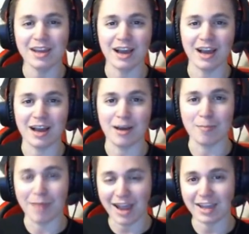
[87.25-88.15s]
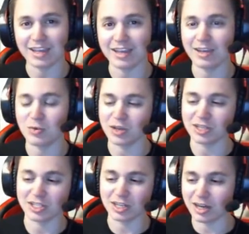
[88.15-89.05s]
Uh, Mackie,
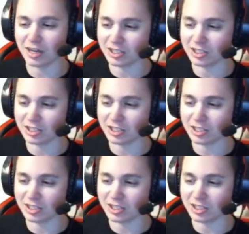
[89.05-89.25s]
which uh,